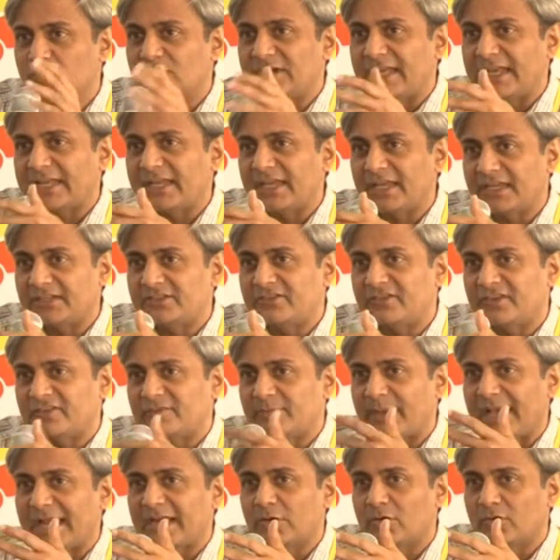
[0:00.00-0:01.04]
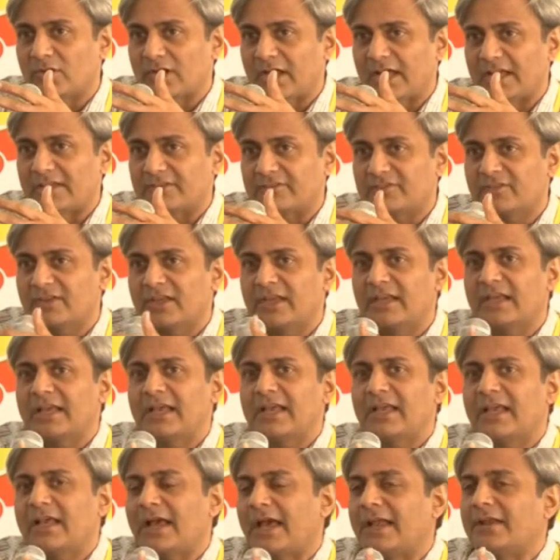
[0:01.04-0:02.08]
two decades as Bangalore has.
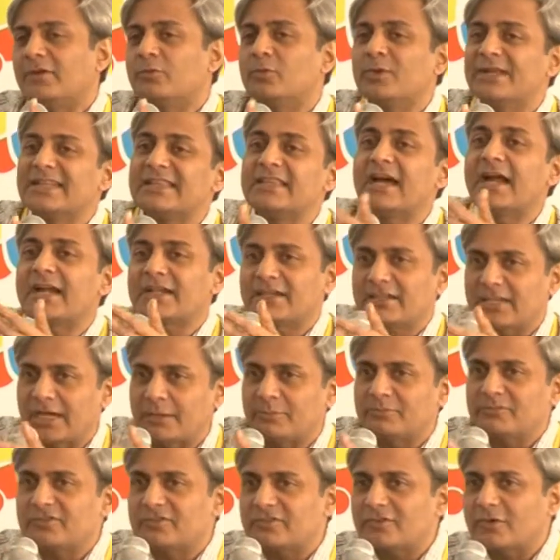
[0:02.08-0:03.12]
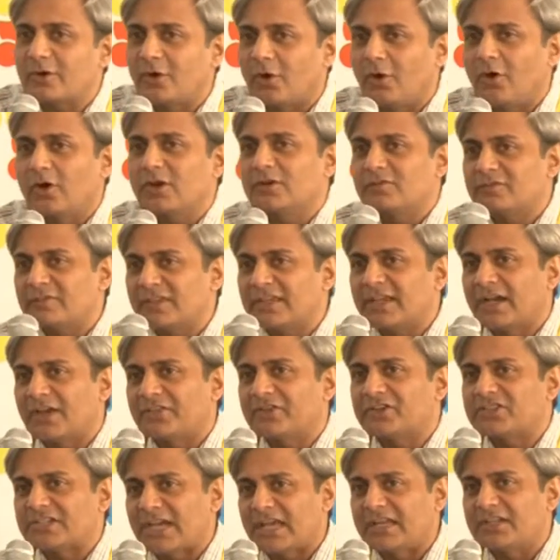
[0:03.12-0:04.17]
And with that comes all of the
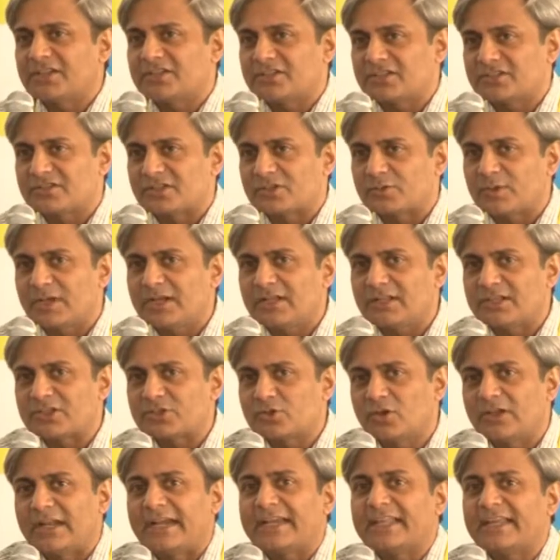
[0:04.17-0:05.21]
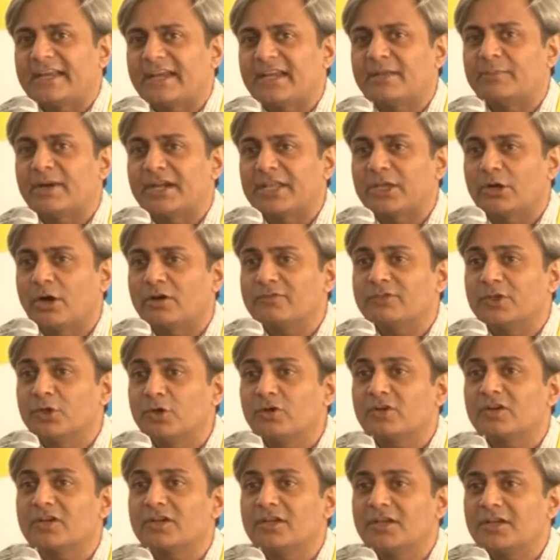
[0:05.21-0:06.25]
other challenges as well. There's no letting anybody off the
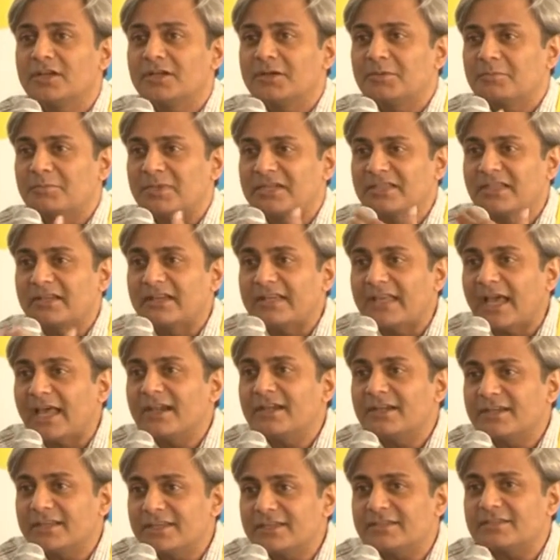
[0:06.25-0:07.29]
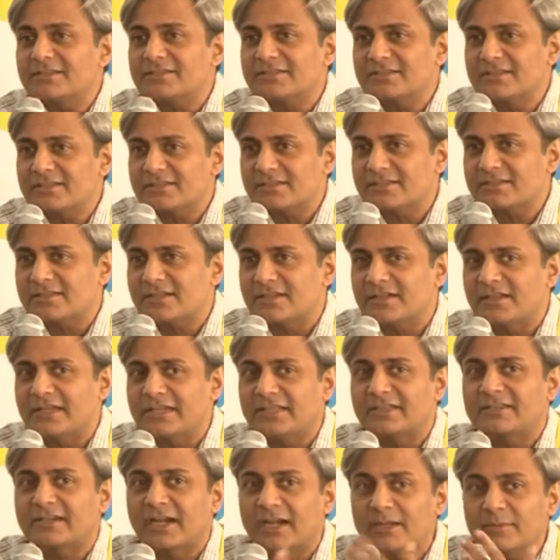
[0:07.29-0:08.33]
hook. But the reality is, this is an
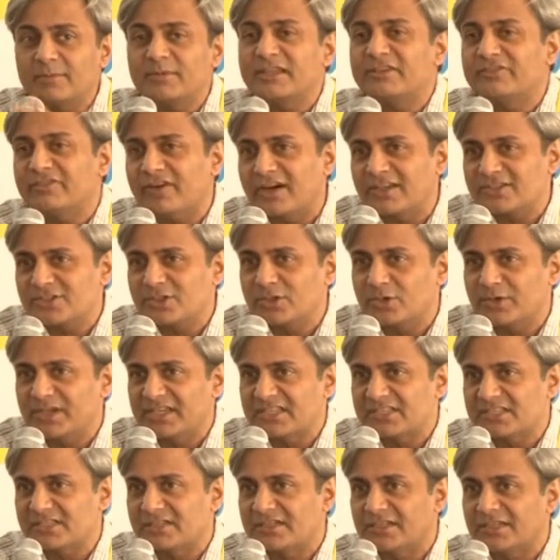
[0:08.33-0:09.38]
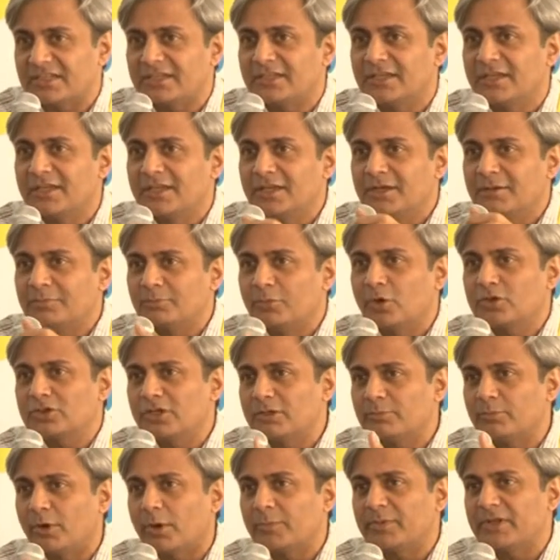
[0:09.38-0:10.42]
incredibly fast-growing city, both
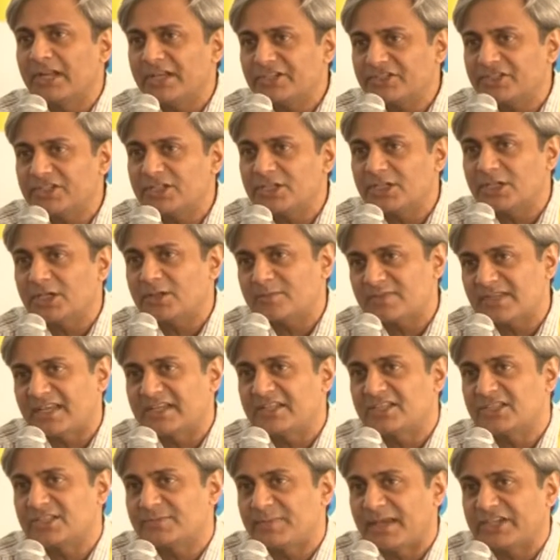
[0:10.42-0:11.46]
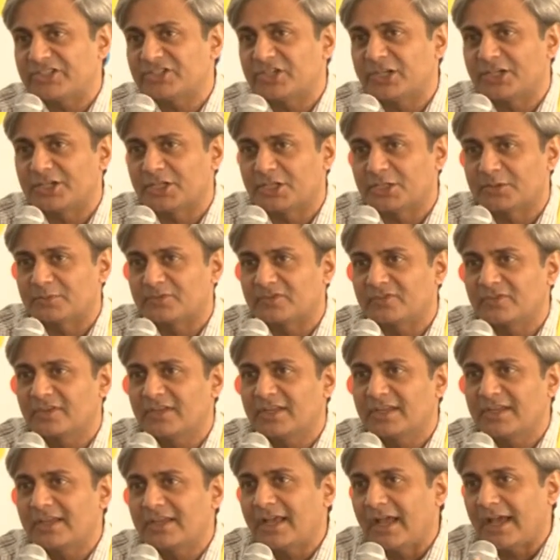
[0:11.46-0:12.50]
in population terms and in spatial terms.
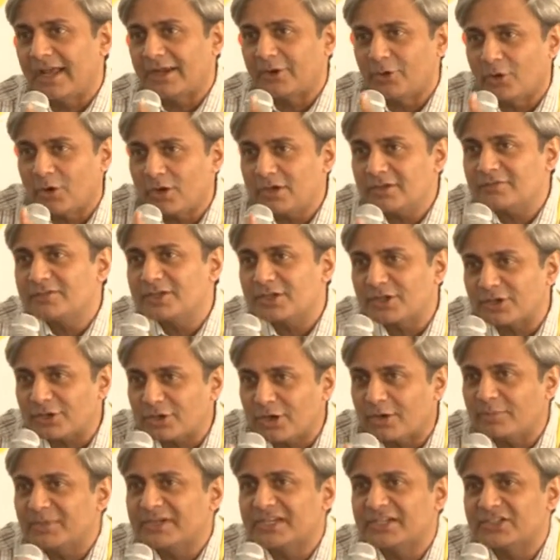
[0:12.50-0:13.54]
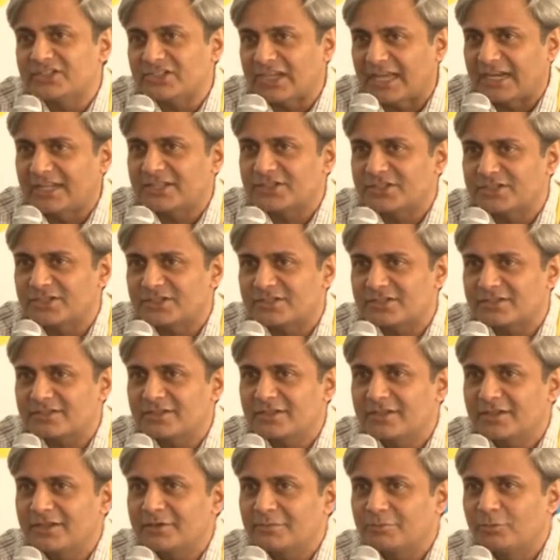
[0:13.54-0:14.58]
And all of the concomitant challenges,
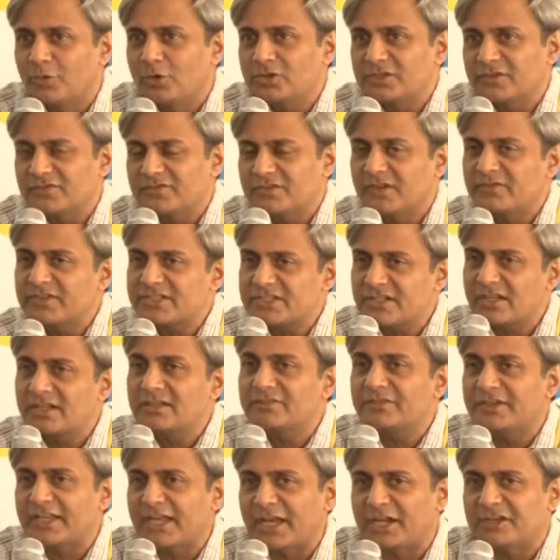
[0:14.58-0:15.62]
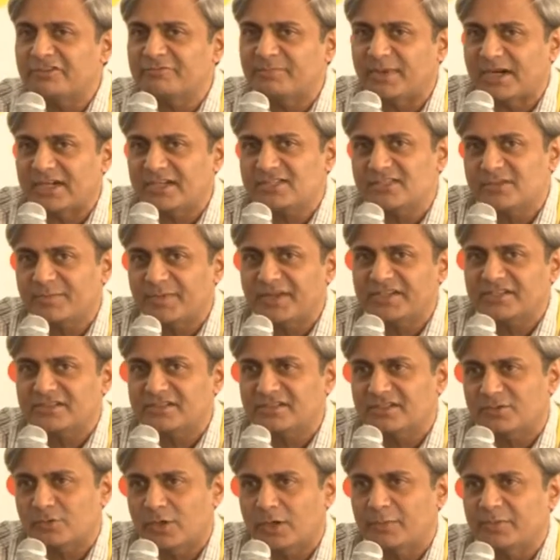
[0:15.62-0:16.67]
both of service delivery and of
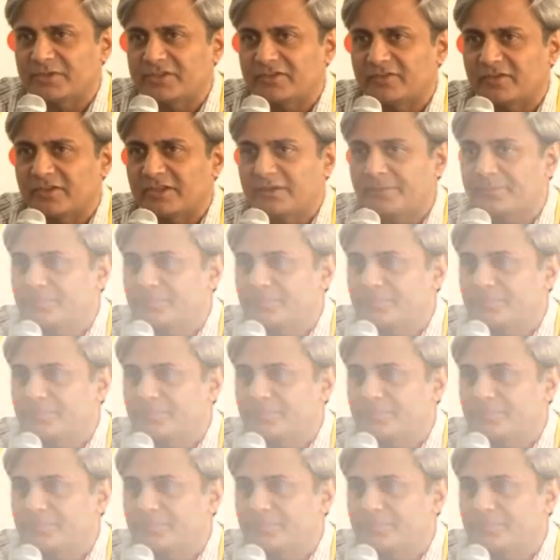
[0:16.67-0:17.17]
participation, is what we see.